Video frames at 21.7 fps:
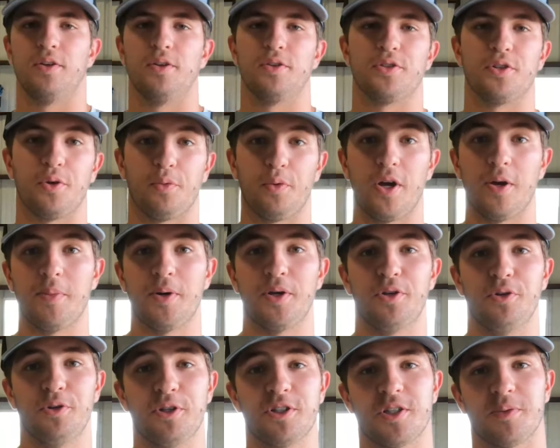So the way I'm going
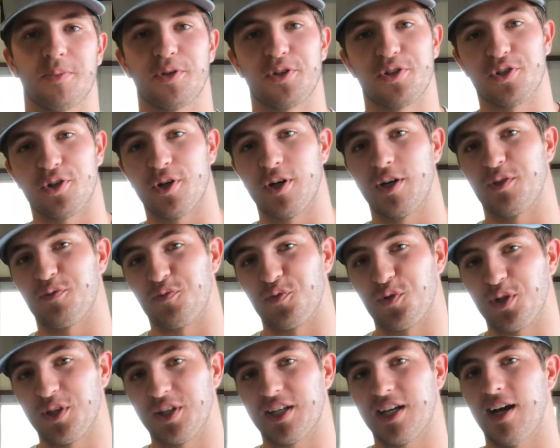to do this, I'm going to start at the
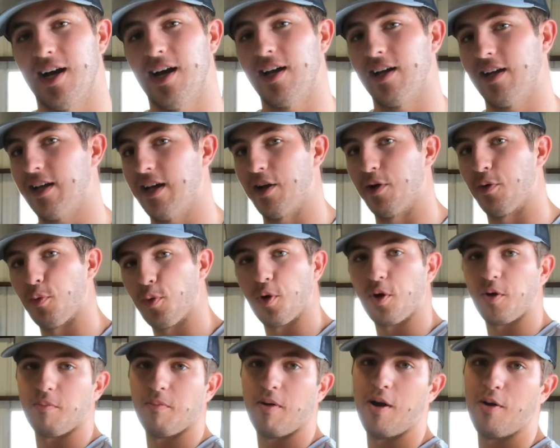front of the kayak and kind of
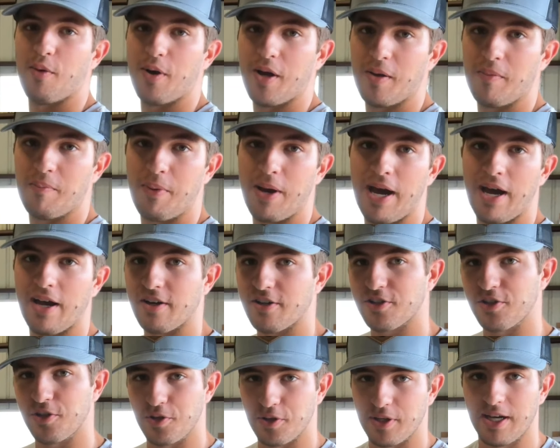work my way back,
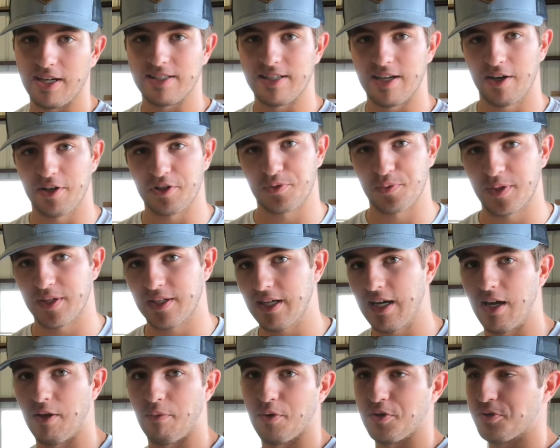show you guys how it's rigged
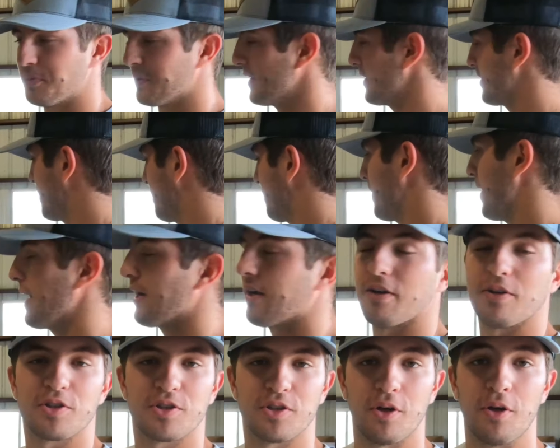out, and once we get to the back,
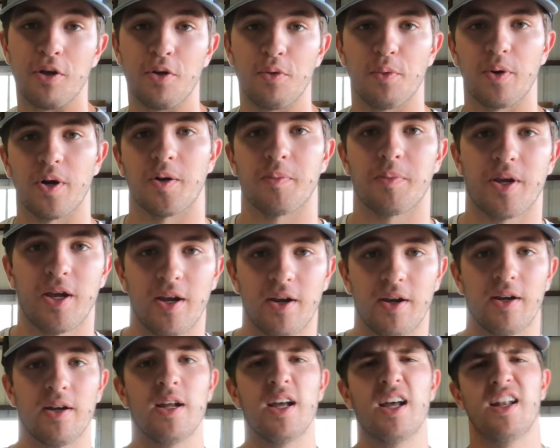I'll show you what I'm
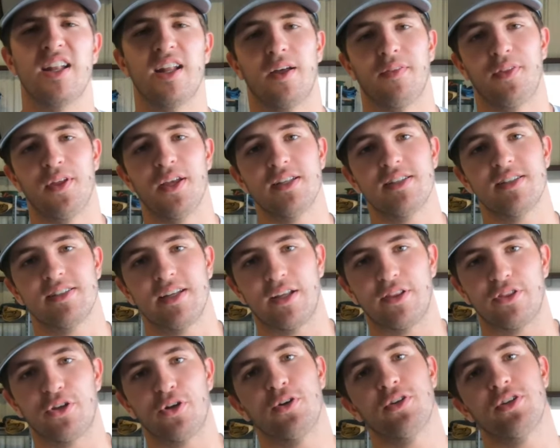carrying. Now this is a
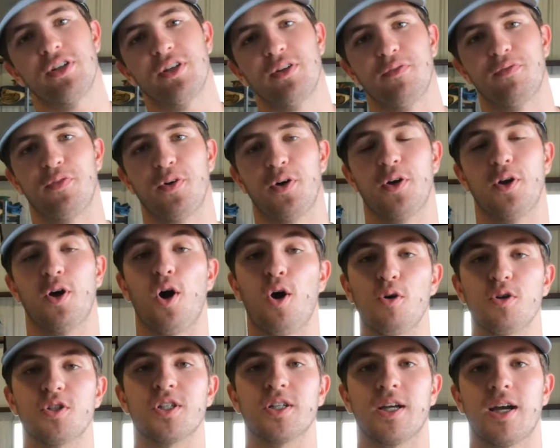13-foot
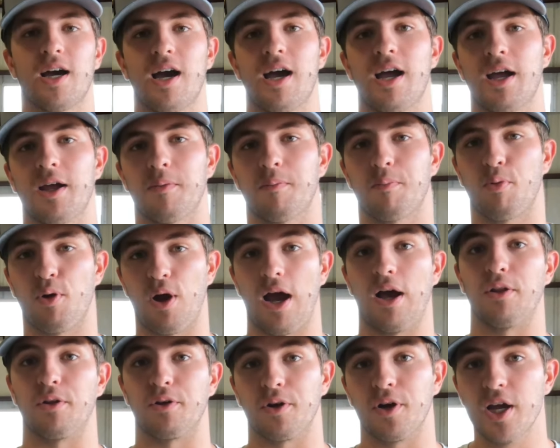ocean kayak
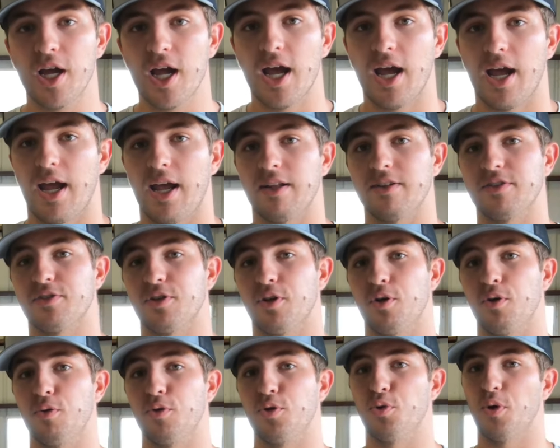prowler. And
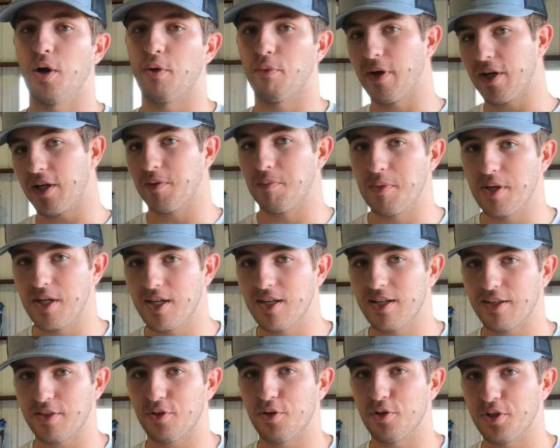so do I
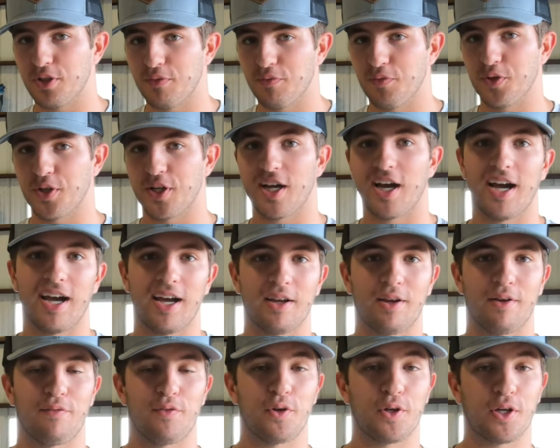recommend a 13-foot
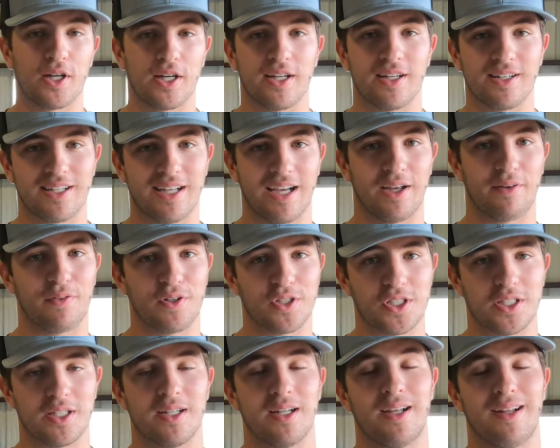kayak if you're getting into kayak
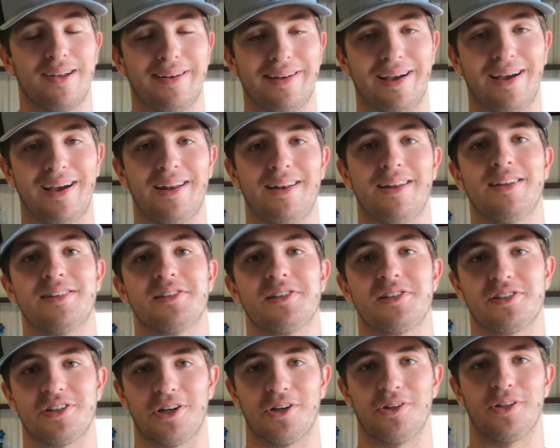fishing? Not
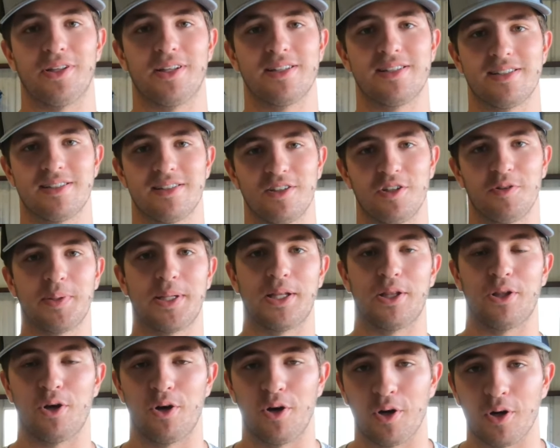necessarily. This is a little
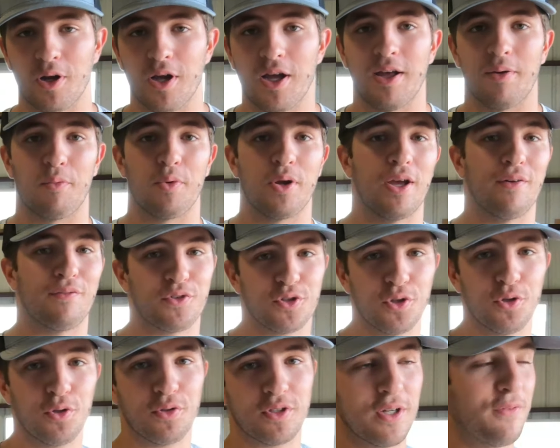bit long. We have two